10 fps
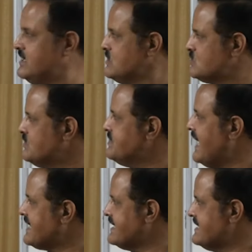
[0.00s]
So in
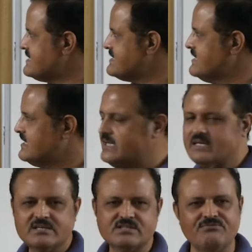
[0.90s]
that case,
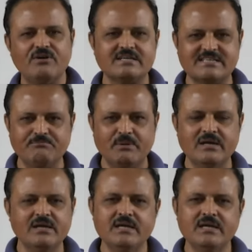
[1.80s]
say for example,